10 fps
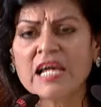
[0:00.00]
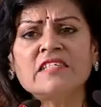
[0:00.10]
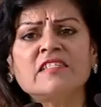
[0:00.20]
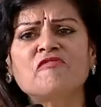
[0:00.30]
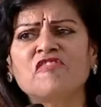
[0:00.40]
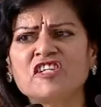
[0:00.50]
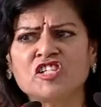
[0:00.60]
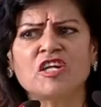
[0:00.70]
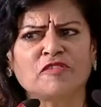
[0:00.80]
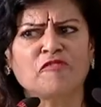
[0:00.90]
Is the
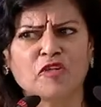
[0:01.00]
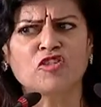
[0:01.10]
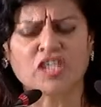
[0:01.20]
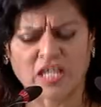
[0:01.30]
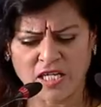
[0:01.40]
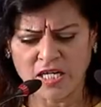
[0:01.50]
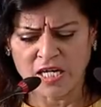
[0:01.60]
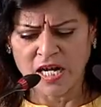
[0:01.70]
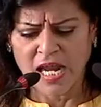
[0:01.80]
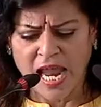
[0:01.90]
vision of the future
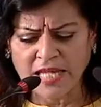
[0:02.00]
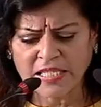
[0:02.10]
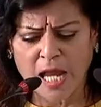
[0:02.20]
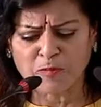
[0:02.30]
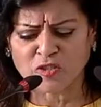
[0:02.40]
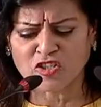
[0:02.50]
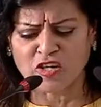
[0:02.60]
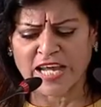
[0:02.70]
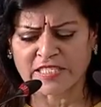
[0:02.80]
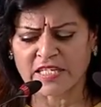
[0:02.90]

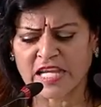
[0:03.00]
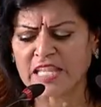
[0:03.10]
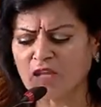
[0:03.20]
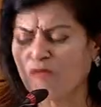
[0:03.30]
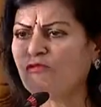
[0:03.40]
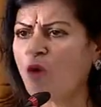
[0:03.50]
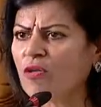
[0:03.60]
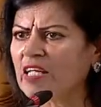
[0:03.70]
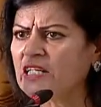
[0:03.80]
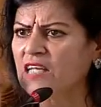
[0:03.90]
encapsulated in the
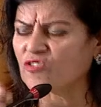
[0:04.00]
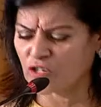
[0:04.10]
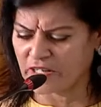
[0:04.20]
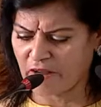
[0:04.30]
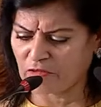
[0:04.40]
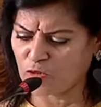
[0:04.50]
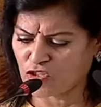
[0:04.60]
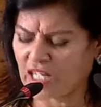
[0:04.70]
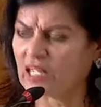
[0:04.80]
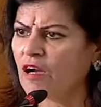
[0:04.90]
fourth industrial
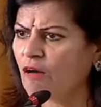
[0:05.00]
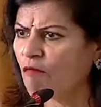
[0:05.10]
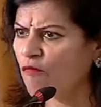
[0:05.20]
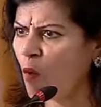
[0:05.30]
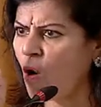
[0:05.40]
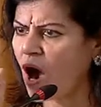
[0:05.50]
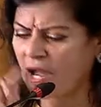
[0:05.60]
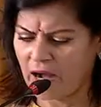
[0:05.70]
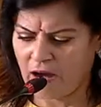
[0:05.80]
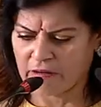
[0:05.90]
revolution,
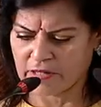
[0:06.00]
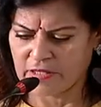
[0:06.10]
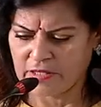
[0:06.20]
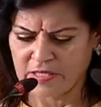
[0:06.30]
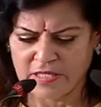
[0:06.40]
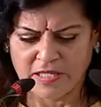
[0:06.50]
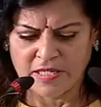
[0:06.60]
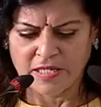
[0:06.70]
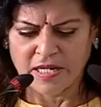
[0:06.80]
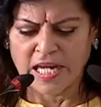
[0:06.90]
4IR,
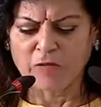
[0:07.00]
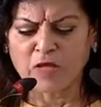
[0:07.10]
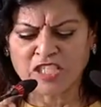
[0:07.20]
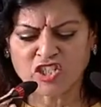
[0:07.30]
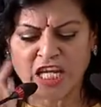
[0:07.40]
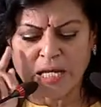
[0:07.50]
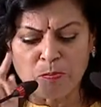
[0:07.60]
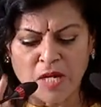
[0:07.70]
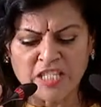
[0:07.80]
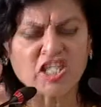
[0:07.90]
in which
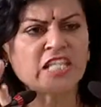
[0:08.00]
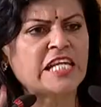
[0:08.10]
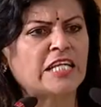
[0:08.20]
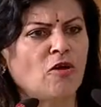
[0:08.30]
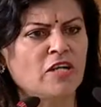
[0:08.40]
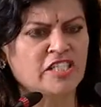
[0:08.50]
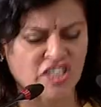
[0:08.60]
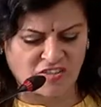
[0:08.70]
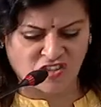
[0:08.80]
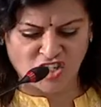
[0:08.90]
emerging
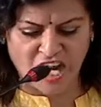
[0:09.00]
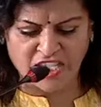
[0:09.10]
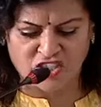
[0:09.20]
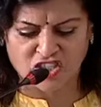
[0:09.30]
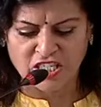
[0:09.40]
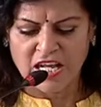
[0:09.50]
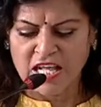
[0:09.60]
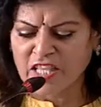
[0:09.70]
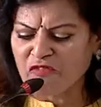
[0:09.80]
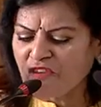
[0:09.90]
technologies change
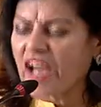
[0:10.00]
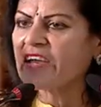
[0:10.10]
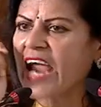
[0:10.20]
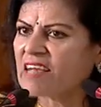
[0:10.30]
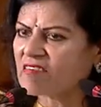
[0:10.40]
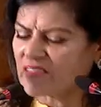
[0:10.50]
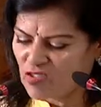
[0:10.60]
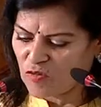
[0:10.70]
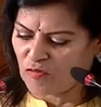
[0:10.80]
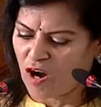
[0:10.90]
the very
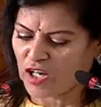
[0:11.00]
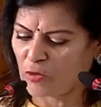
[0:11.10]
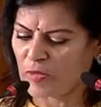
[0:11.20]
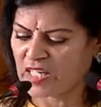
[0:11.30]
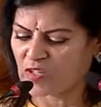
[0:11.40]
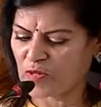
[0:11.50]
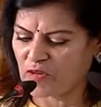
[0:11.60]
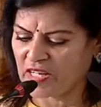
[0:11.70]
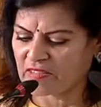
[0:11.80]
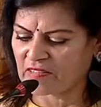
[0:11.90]
essence of our human
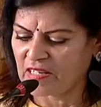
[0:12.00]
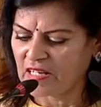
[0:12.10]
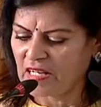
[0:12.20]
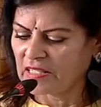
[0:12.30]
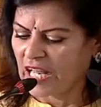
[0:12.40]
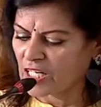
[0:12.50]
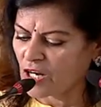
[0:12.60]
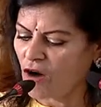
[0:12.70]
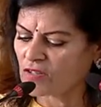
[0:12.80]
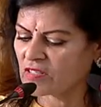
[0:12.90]
experience that
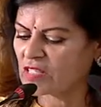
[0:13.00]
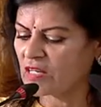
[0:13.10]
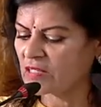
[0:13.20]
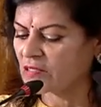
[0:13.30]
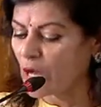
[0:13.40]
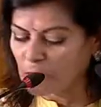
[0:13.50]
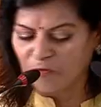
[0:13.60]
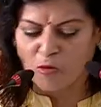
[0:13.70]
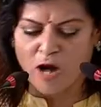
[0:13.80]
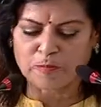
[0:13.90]
Klaus
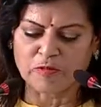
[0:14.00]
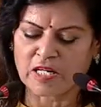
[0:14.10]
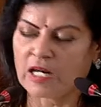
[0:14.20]
Schwab